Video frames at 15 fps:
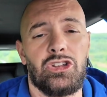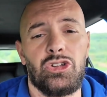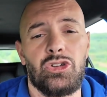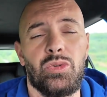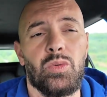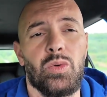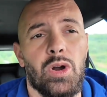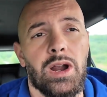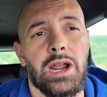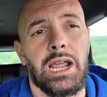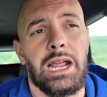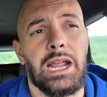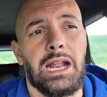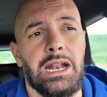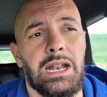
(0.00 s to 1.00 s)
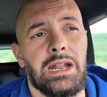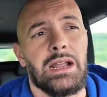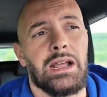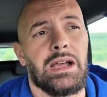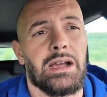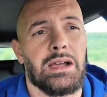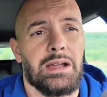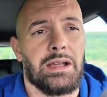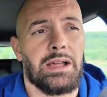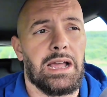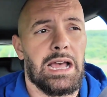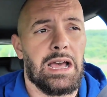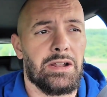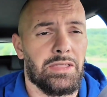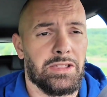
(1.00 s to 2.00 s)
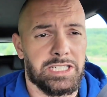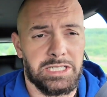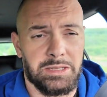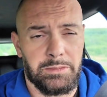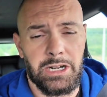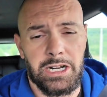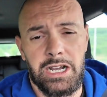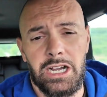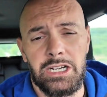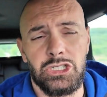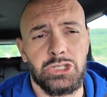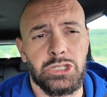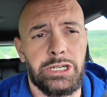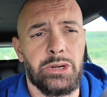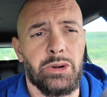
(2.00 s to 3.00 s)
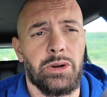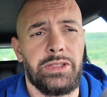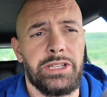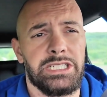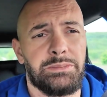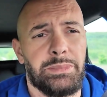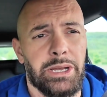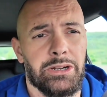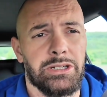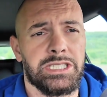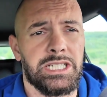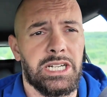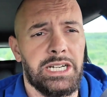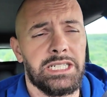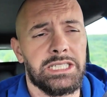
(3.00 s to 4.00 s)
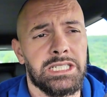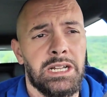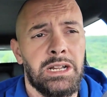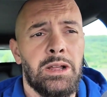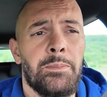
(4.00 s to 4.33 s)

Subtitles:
do work in out of this country or in these bigger cities